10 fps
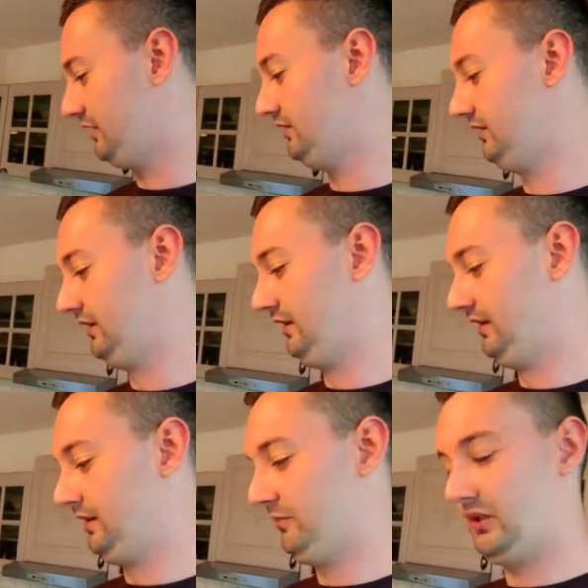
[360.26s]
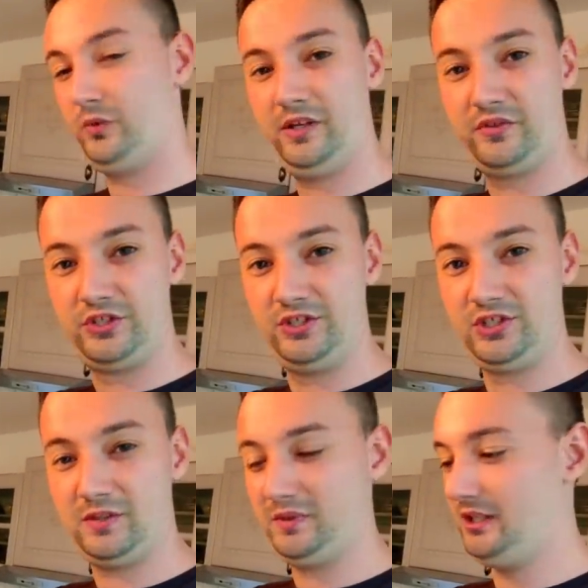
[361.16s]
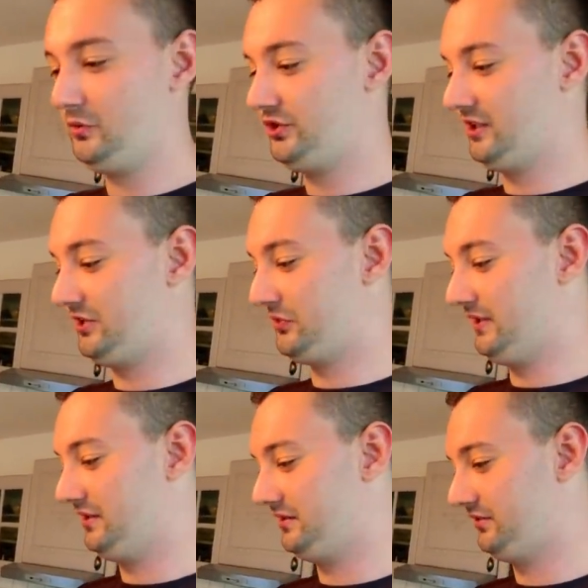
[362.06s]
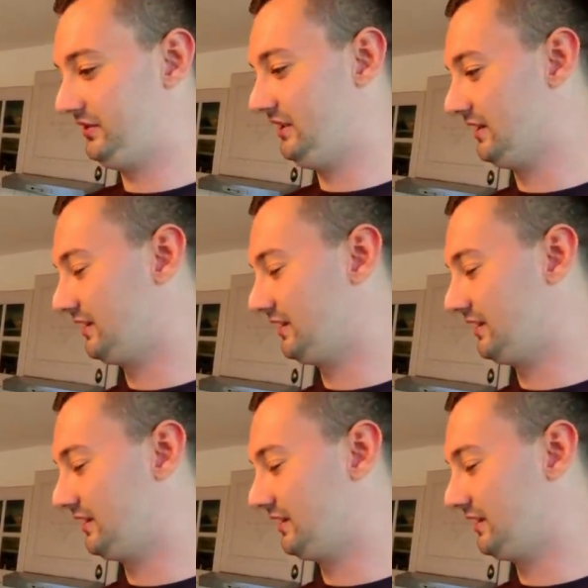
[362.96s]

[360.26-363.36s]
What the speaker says: here, but we have ginger beer, which I tried in Sri